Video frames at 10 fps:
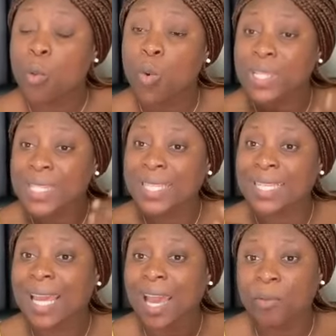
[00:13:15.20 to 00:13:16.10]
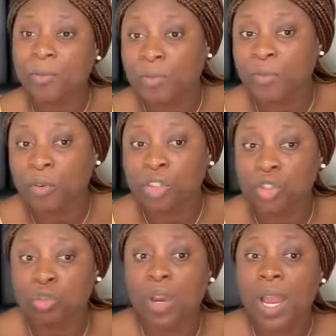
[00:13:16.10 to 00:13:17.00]
wasn't that helpful for
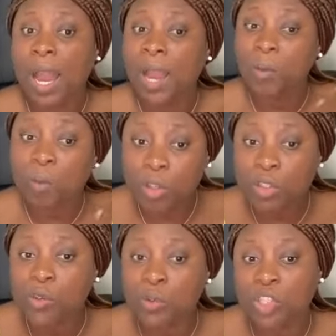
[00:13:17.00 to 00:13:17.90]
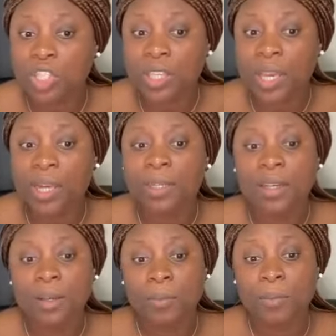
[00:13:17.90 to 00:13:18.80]
you? I want you to share
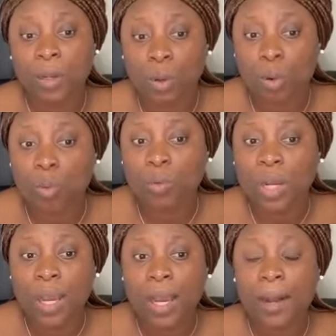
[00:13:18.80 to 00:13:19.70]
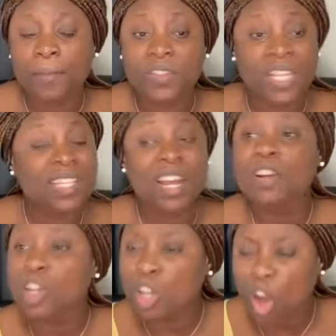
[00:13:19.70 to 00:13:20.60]
below. There's
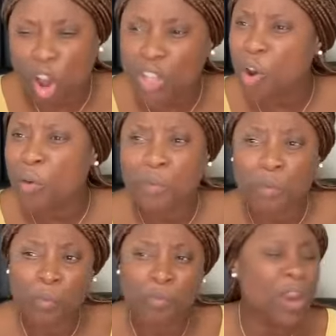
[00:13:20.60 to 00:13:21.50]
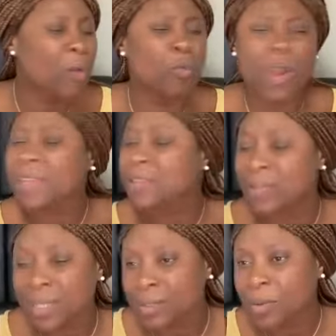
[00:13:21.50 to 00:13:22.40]
a lot of ways
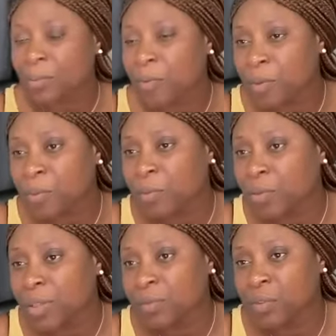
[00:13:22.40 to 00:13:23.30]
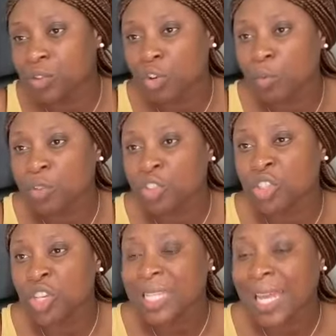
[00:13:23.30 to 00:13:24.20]
you can support people looking for jobs.
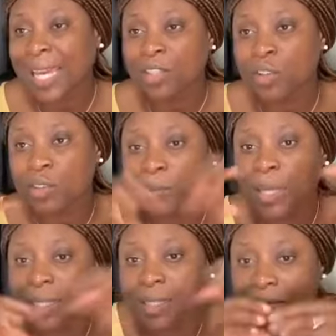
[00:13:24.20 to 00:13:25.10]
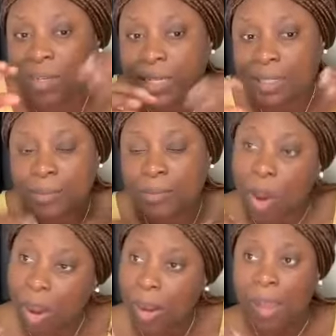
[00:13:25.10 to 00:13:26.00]
It's just like, I just make it really
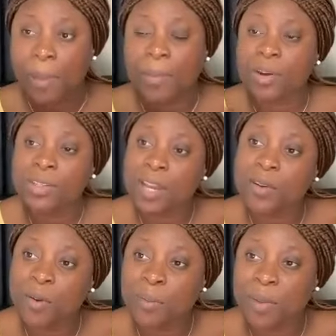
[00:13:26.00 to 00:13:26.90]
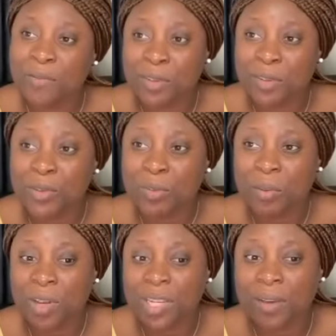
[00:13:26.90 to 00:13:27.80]
small because I don't want my video to
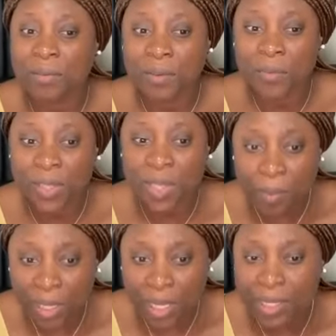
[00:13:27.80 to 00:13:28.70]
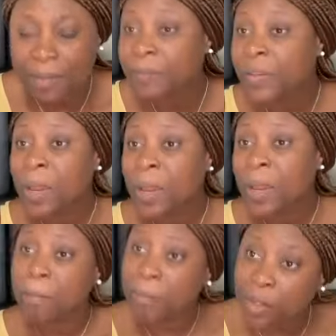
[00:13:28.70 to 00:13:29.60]
be more than 15 minutes.
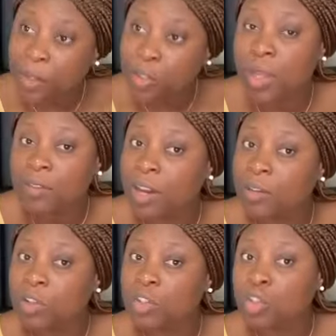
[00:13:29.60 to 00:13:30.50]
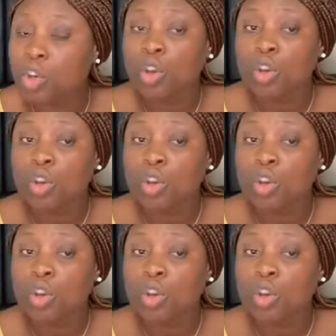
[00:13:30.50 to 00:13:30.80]
Make sure that you are not